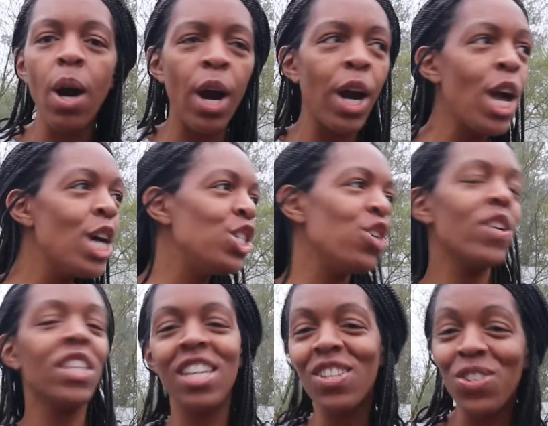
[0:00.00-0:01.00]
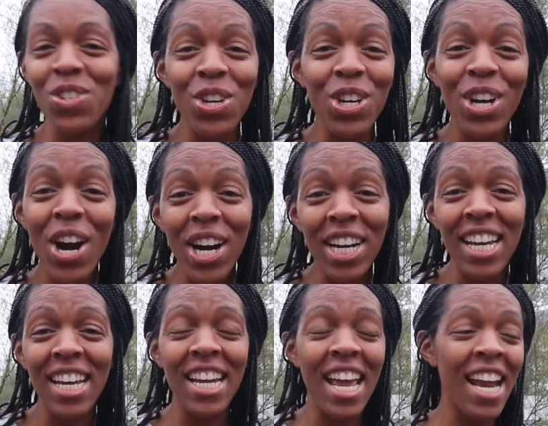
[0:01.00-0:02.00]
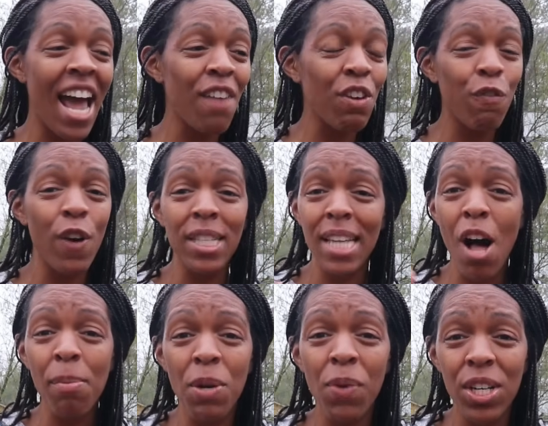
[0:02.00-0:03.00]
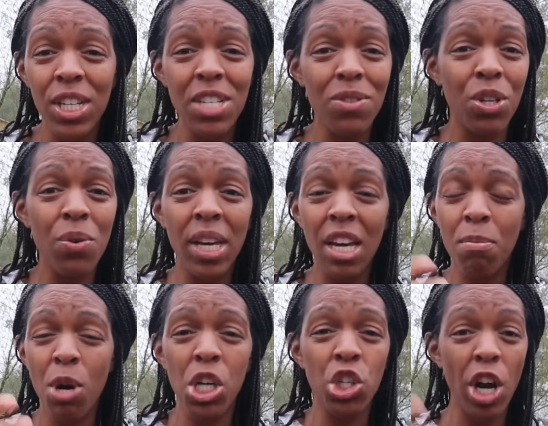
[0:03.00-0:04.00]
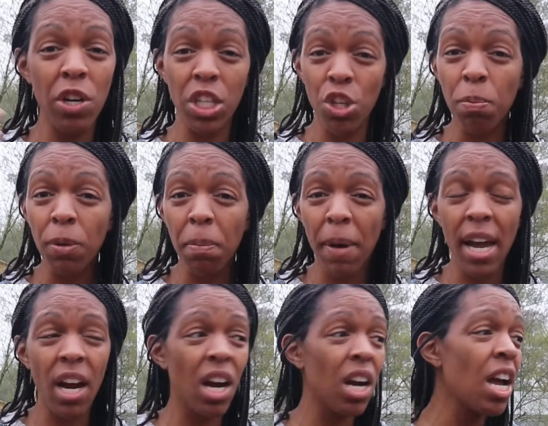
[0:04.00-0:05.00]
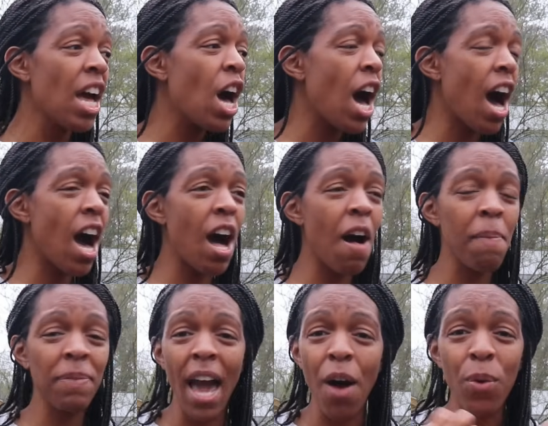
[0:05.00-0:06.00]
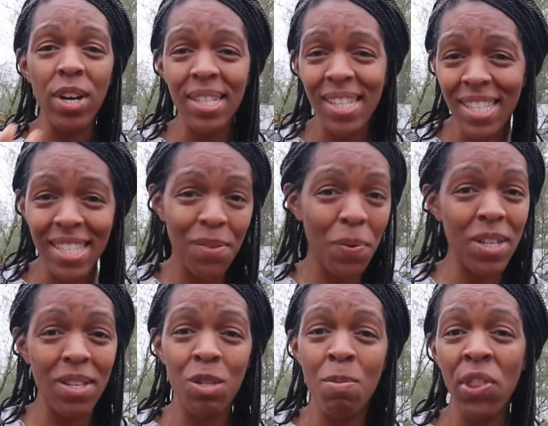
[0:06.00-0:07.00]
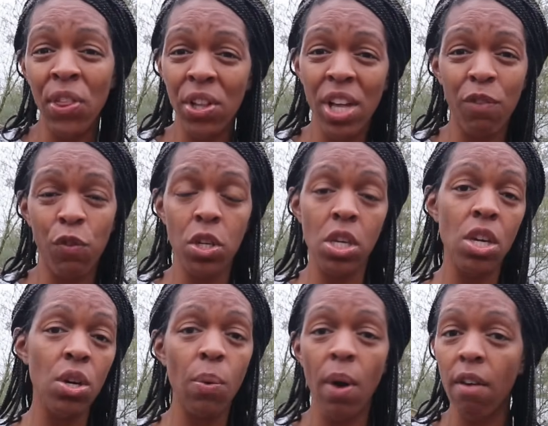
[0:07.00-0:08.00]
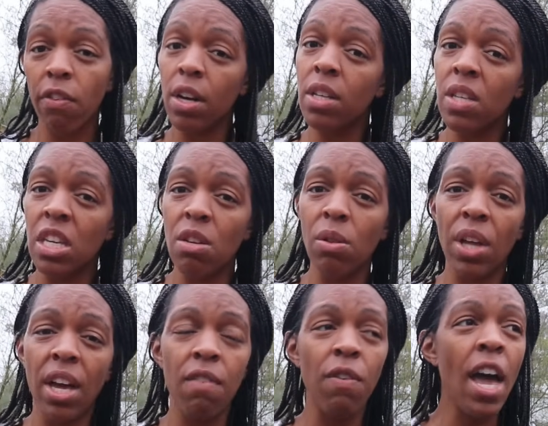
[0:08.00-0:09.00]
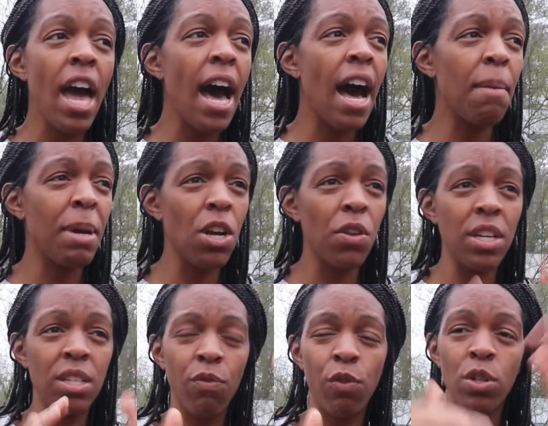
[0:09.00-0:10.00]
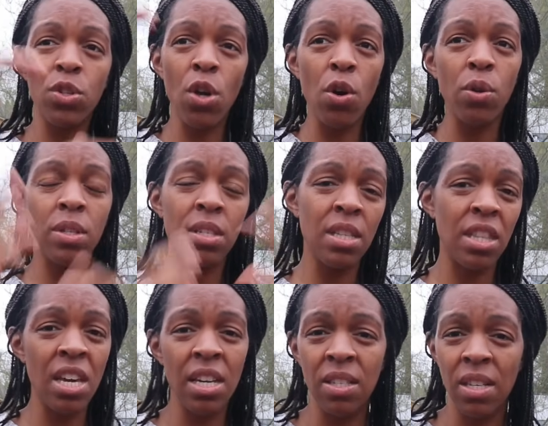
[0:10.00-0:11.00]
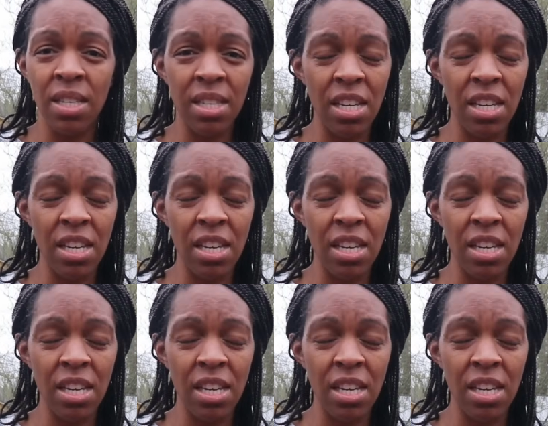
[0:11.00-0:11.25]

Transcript: are doing things in your garden and having fun. Tell me, what are you doing in March? How do you prepare? What does this month look like for you, wherever it is that you live? I know that different zones and things,